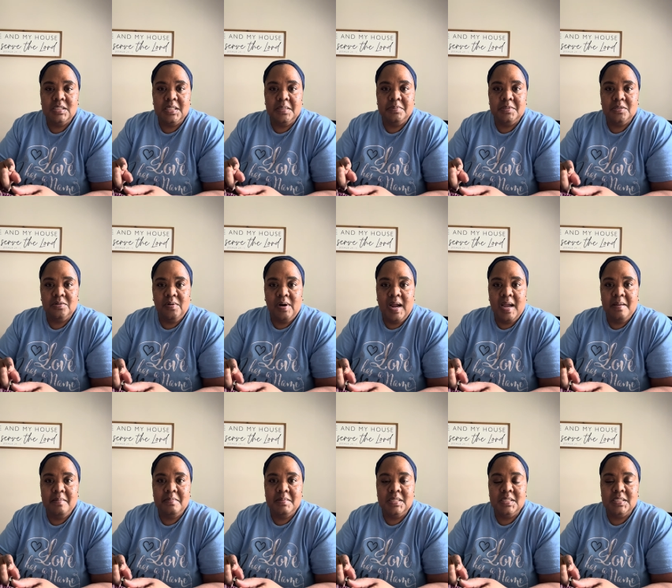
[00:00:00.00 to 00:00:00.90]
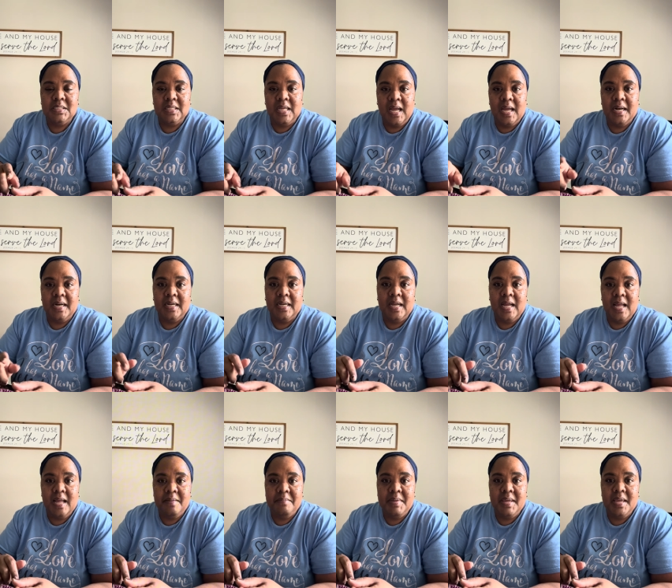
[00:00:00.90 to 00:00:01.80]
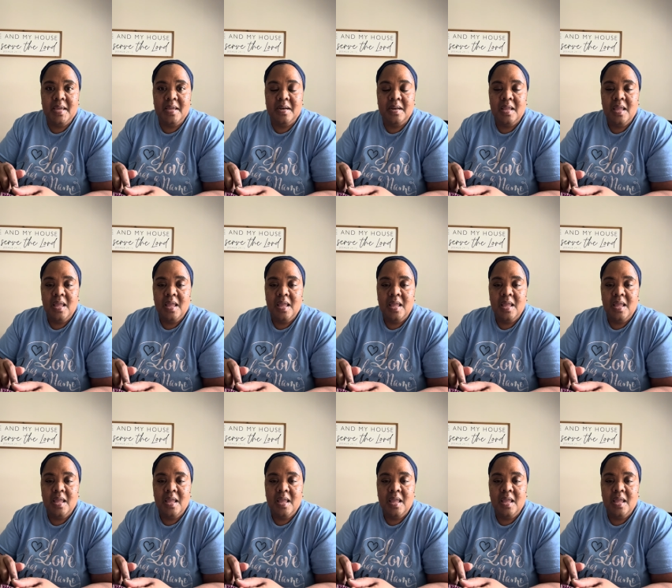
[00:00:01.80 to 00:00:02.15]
subscribers kind of comment,